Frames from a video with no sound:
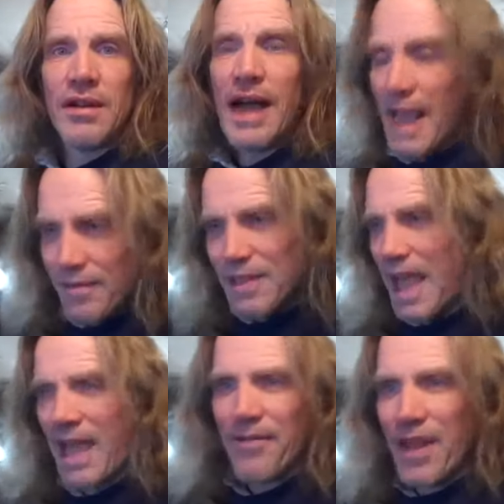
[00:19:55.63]
I have to
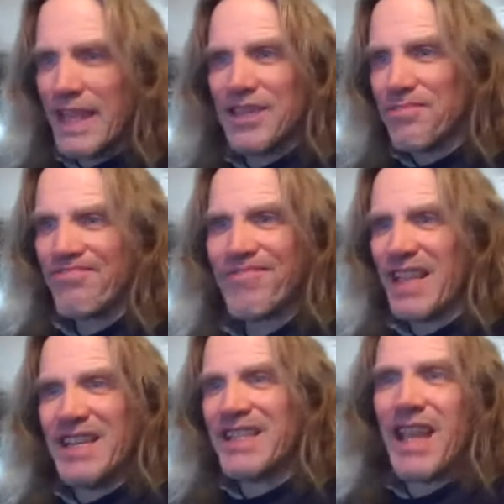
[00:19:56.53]
have like
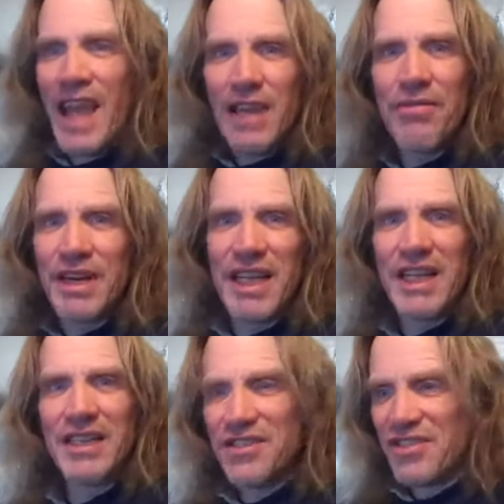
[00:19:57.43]

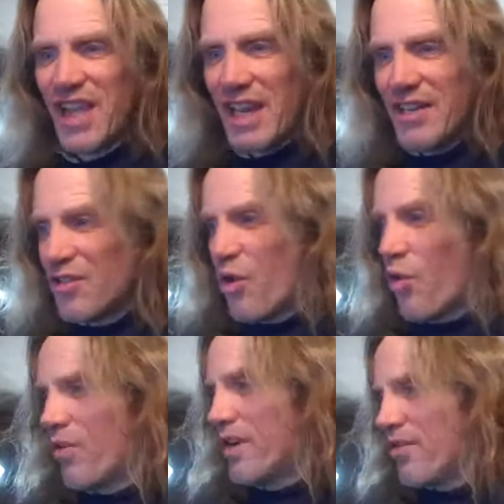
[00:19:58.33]
integrity and
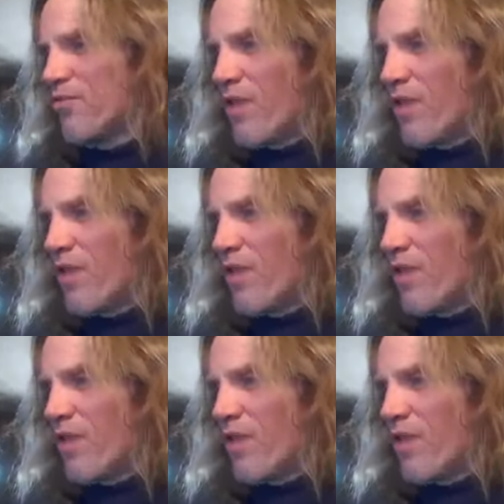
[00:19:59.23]
janitorial